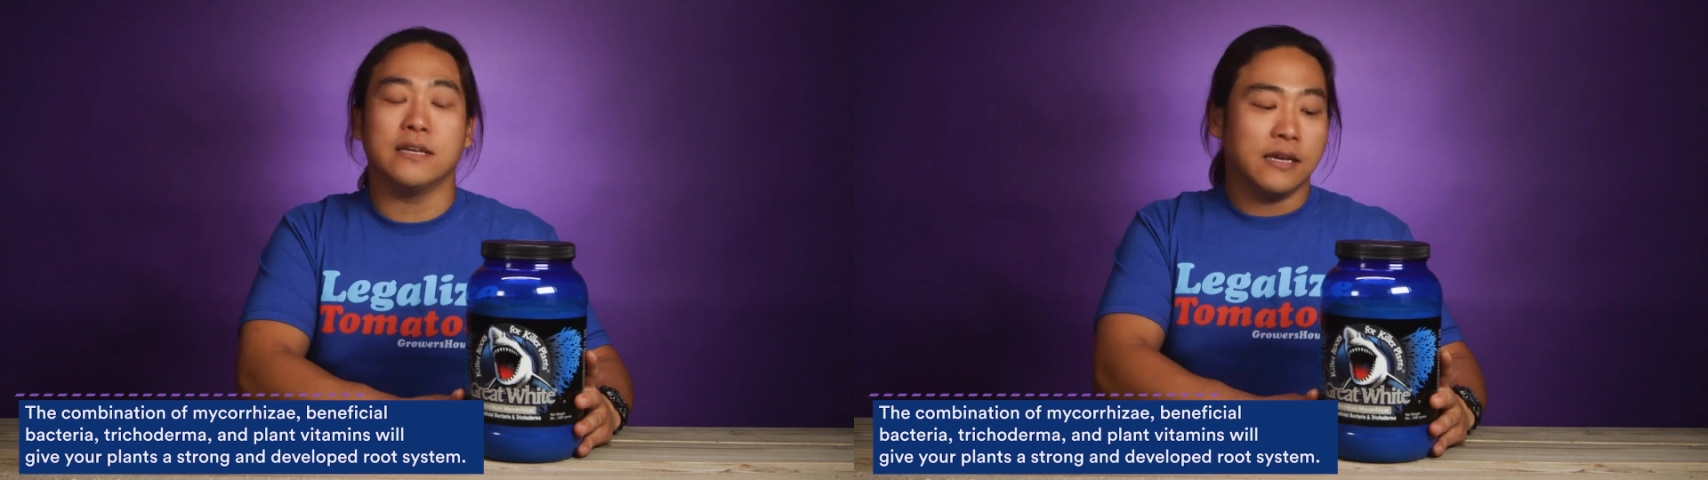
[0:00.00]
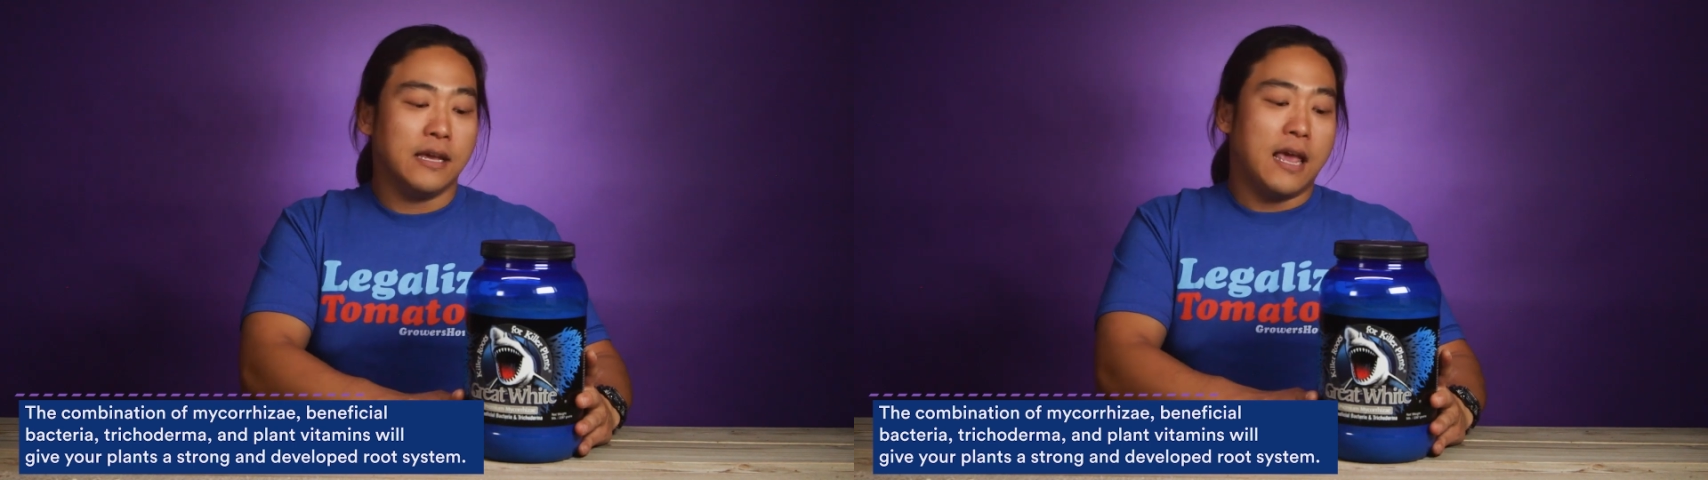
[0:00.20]

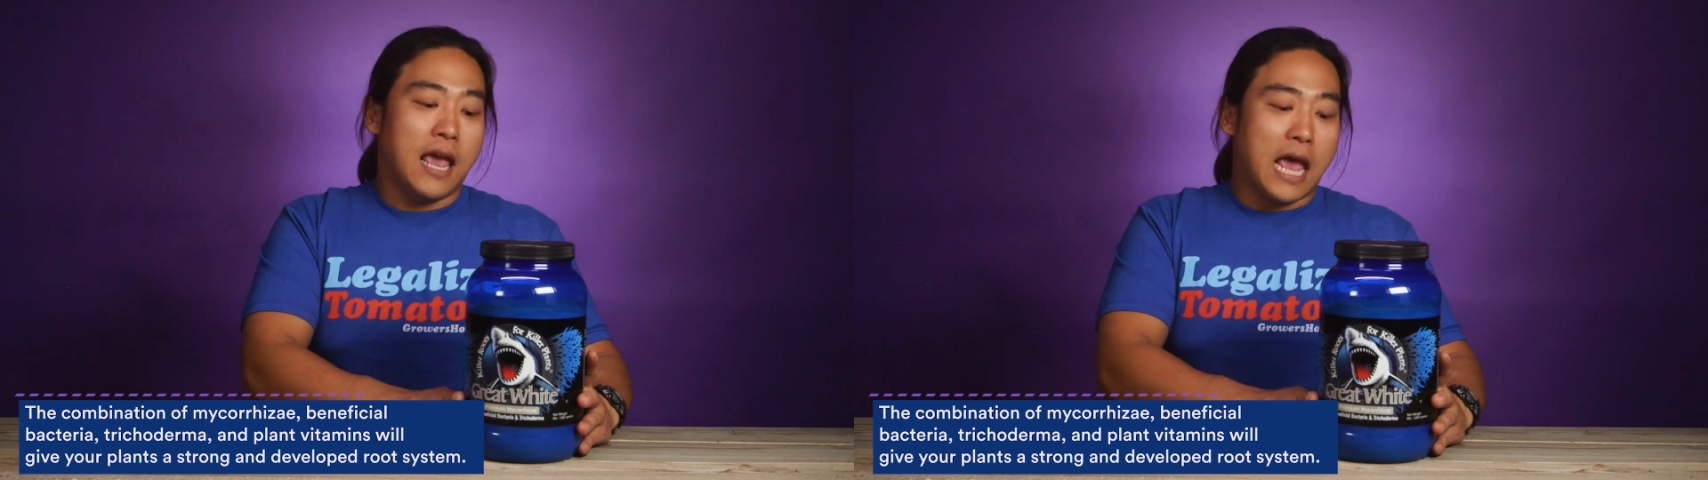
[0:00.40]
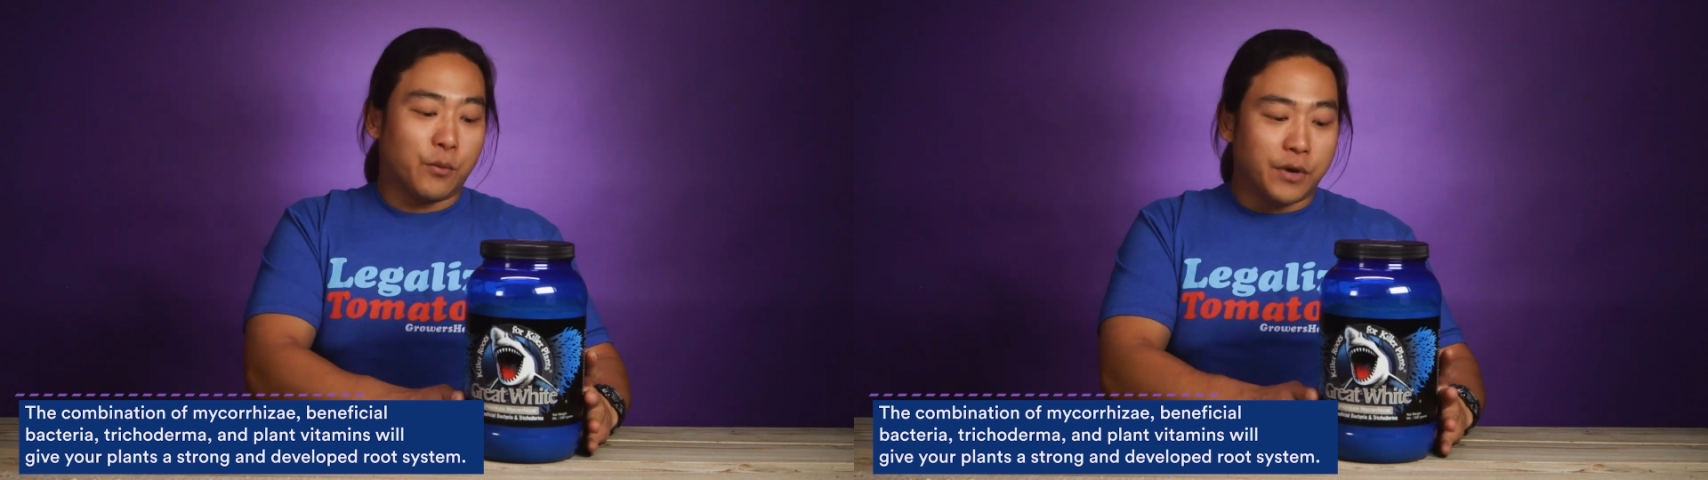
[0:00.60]

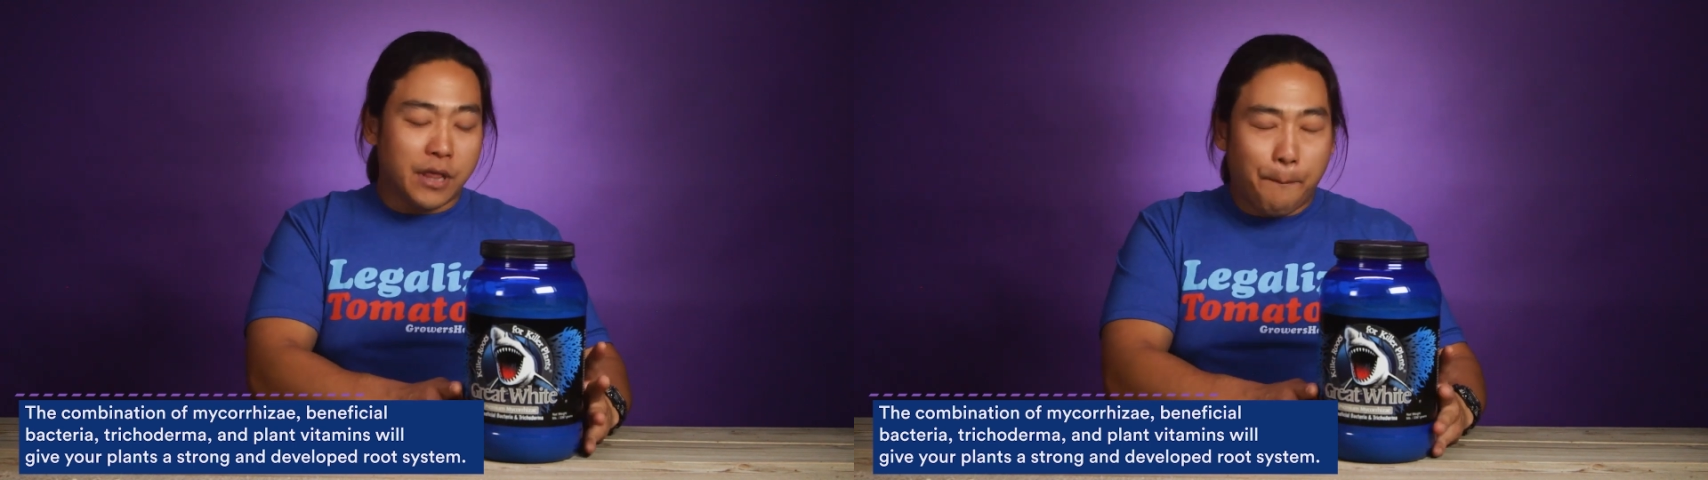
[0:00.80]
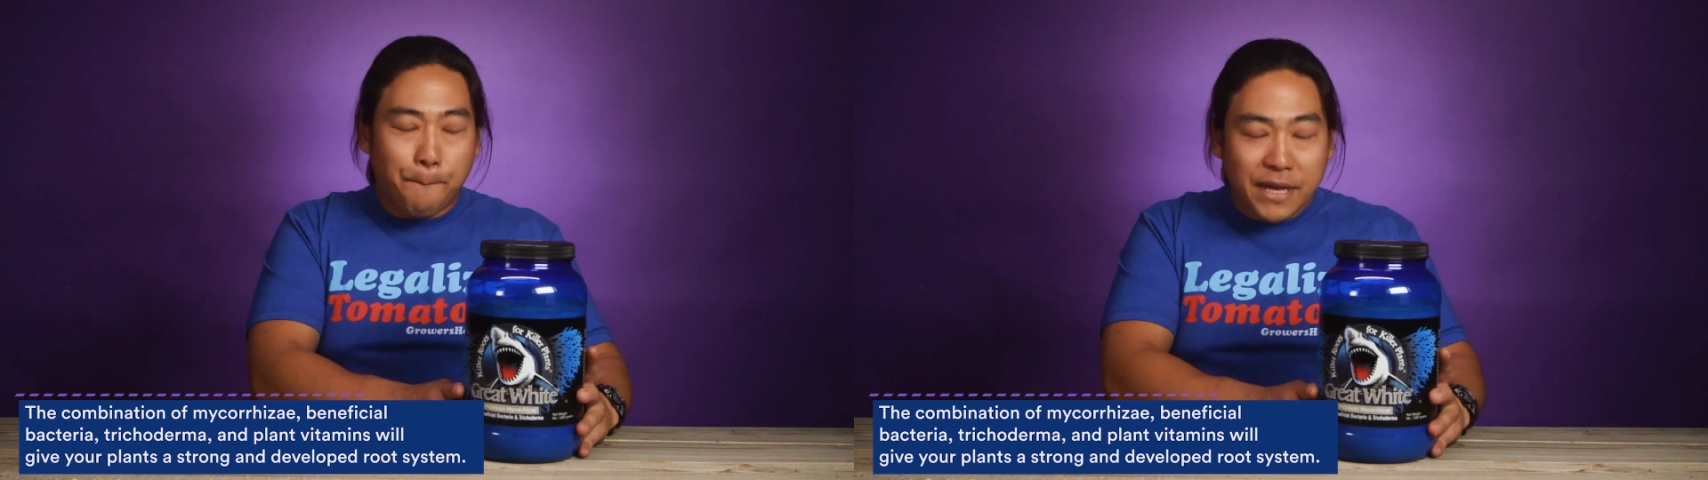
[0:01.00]
And one of
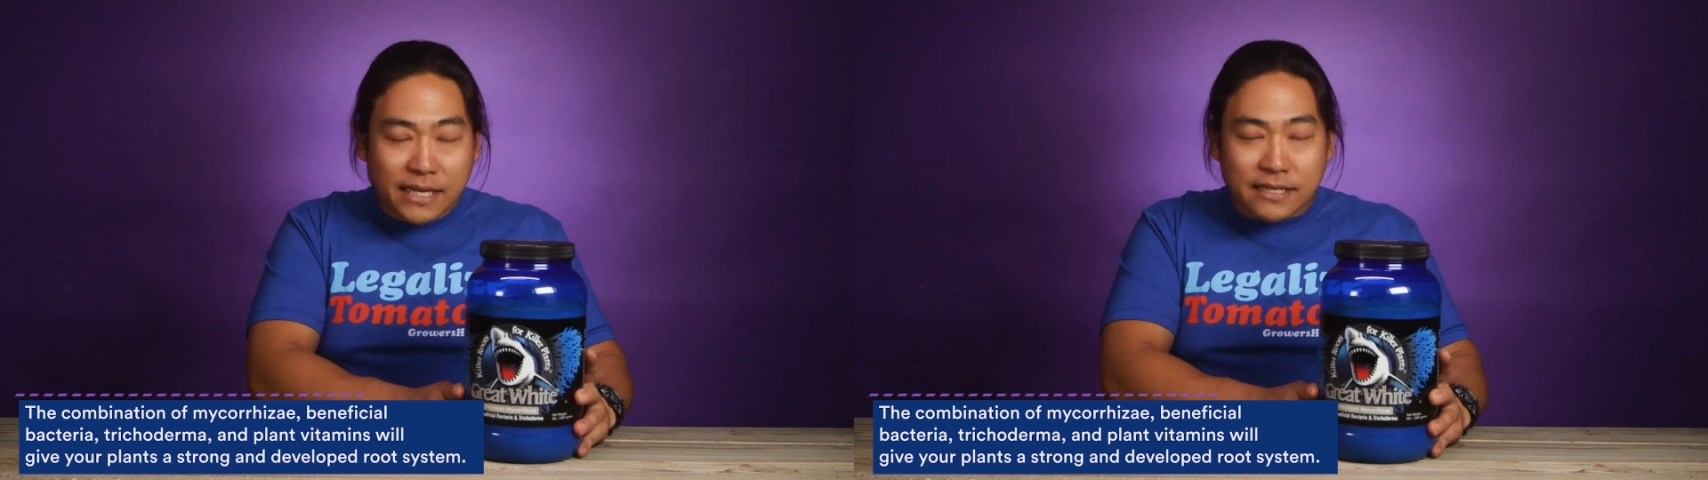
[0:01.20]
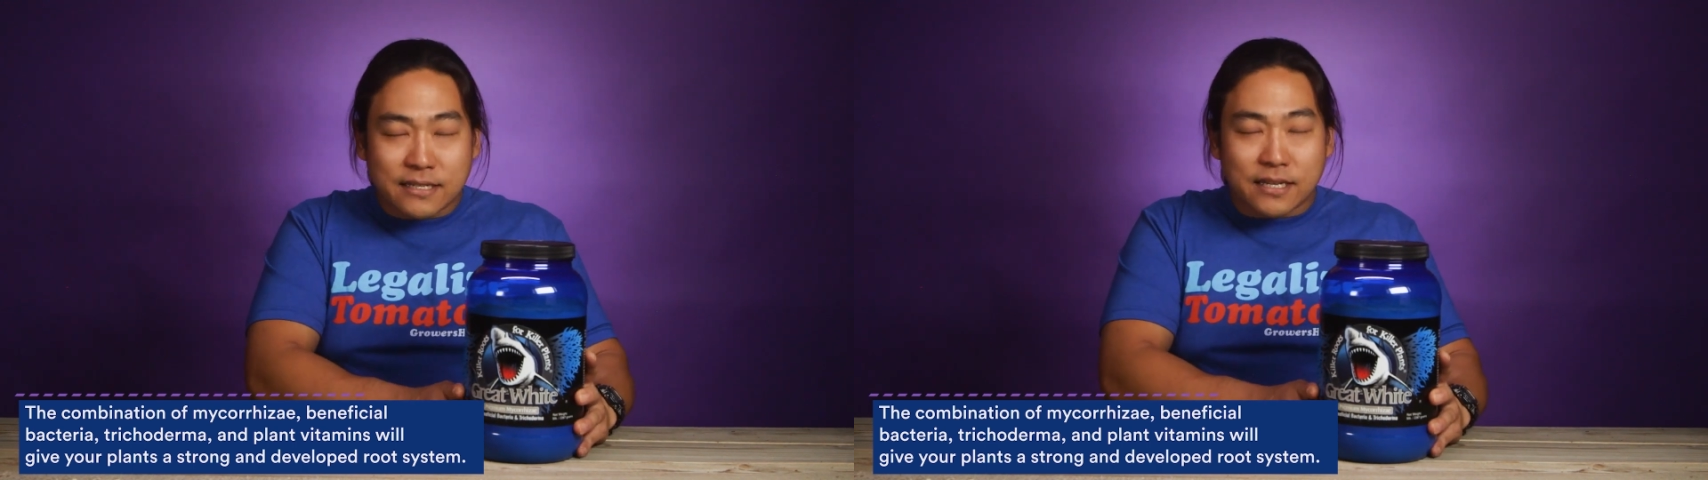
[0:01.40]
the
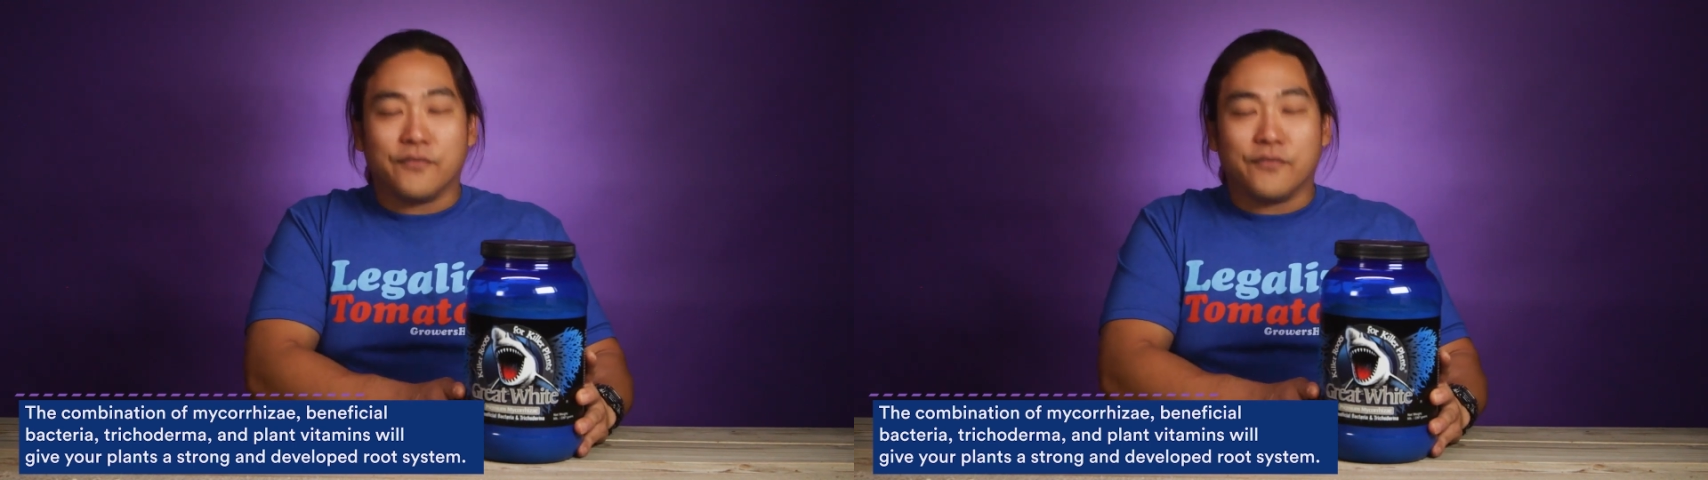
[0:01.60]
biggest